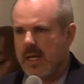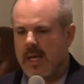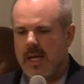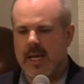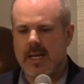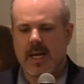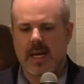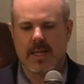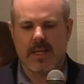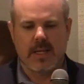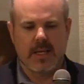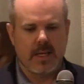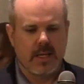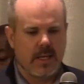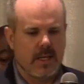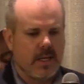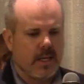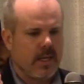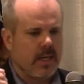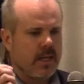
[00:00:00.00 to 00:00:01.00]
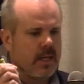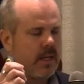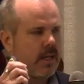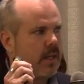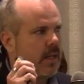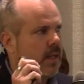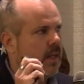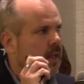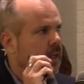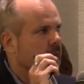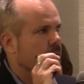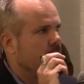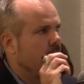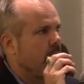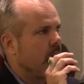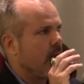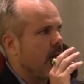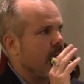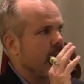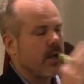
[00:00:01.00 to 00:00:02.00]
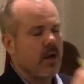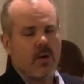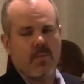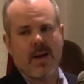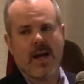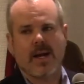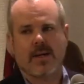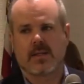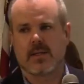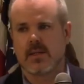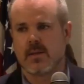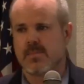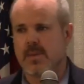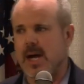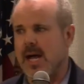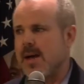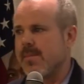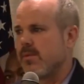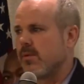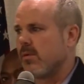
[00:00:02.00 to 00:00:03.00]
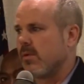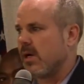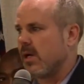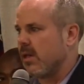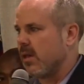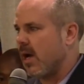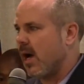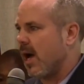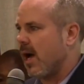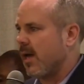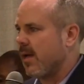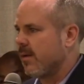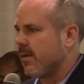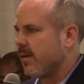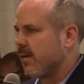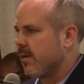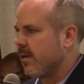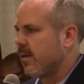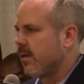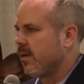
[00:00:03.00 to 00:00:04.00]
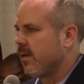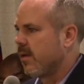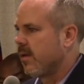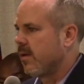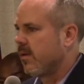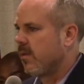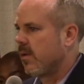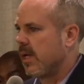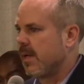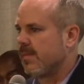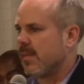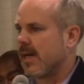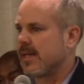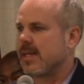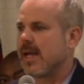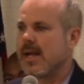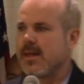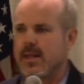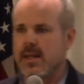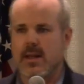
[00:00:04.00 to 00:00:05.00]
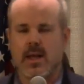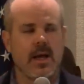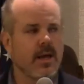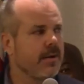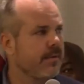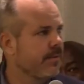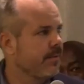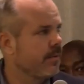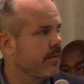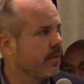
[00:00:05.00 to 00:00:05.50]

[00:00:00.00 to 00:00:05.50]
And I go back to the Bible a lot in my daily life.